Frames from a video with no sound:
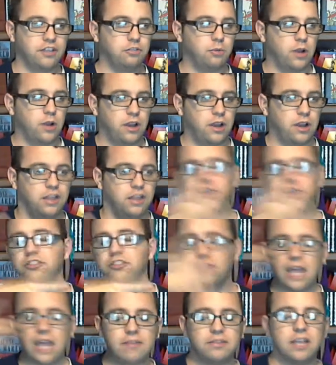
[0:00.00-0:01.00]
is where you
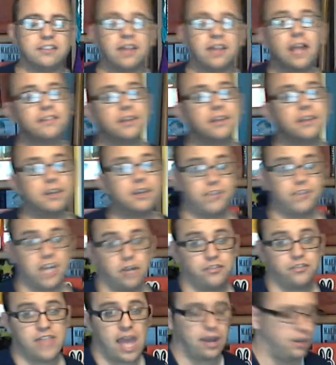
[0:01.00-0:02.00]
can. I did a video for